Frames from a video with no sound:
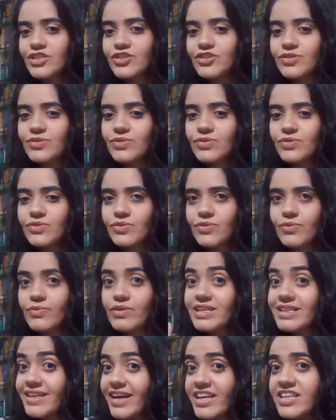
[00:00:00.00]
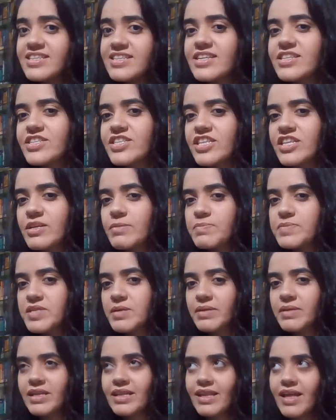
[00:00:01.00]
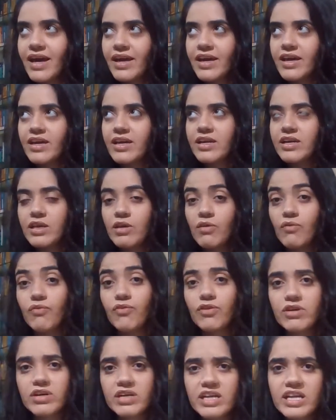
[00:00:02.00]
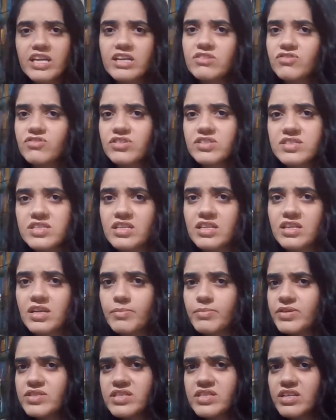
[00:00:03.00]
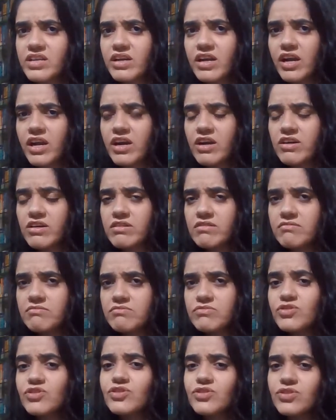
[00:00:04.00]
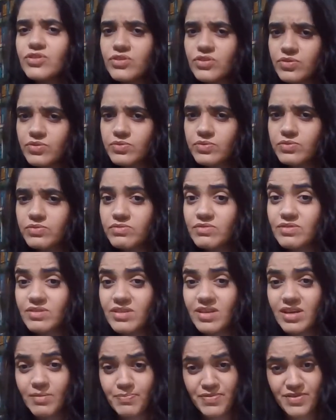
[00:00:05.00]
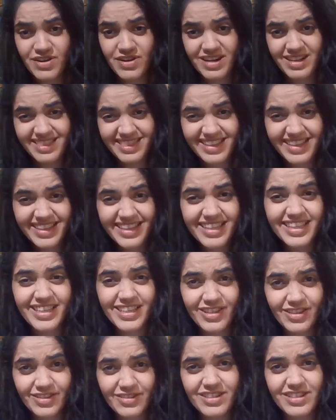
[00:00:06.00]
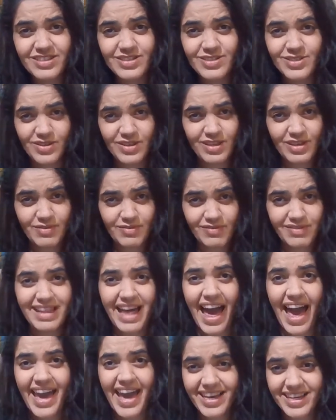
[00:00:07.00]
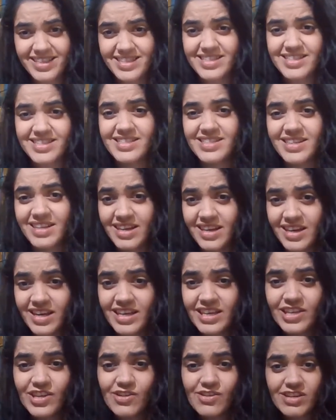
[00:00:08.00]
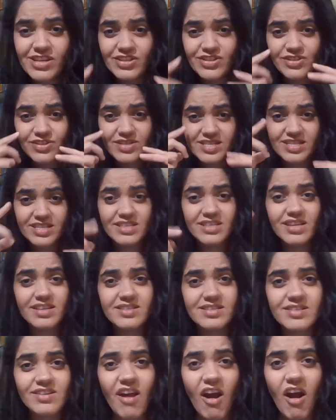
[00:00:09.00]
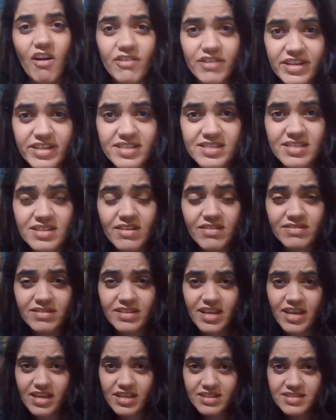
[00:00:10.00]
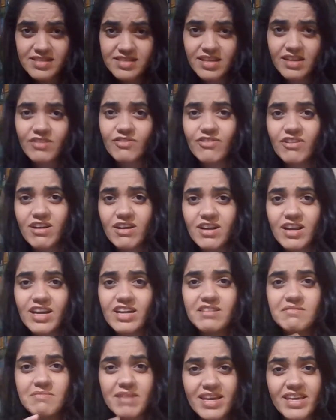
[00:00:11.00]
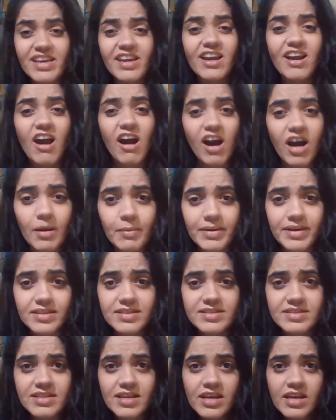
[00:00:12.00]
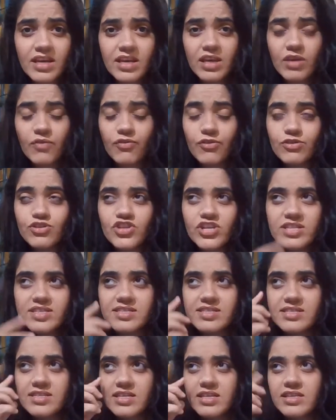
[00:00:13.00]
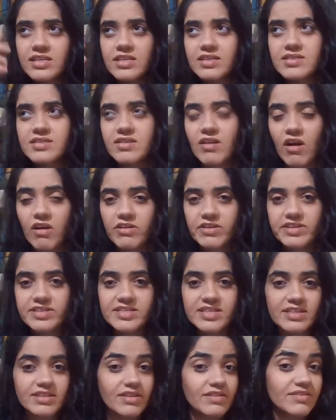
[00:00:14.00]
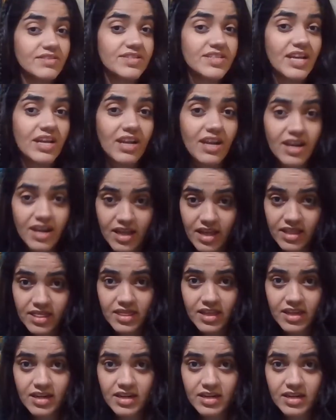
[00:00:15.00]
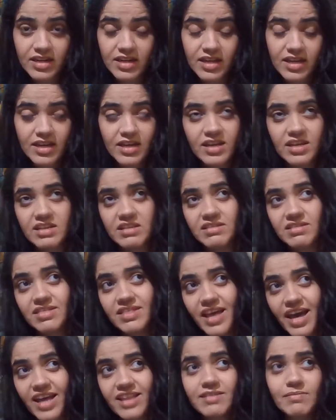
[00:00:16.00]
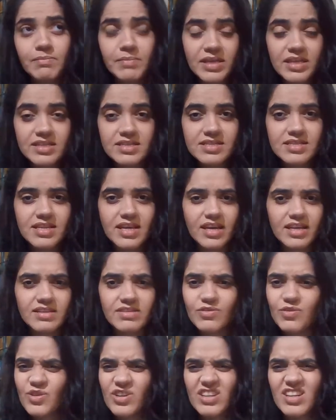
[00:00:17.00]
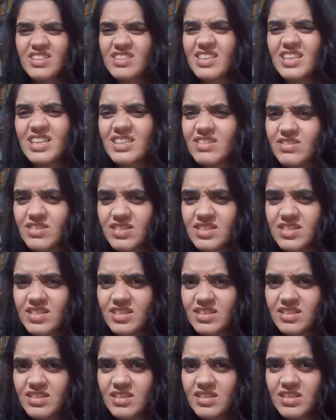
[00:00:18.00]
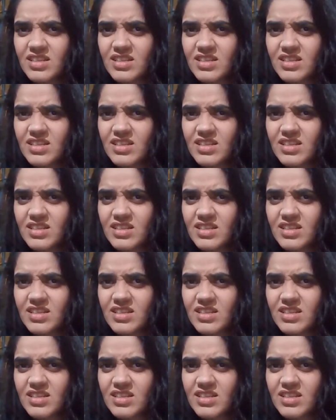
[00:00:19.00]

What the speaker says: To relationships. I mean, like, if you're interested in a Brazilian girl, dude, apparently you need to give likes. You need to see the stories on the Instagram and make comments. If you just see the stories and don't say nothing, that means that you're not interested.